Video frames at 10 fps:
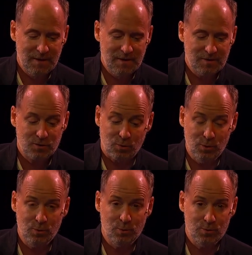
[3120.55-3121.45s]

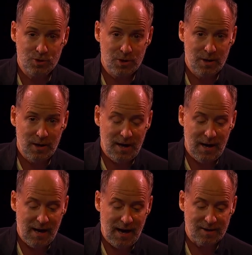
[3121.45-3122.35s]
Scrooge
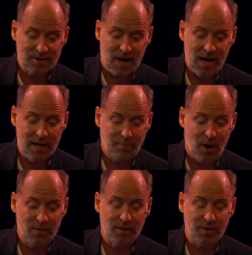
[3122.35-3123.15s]
had his eye upon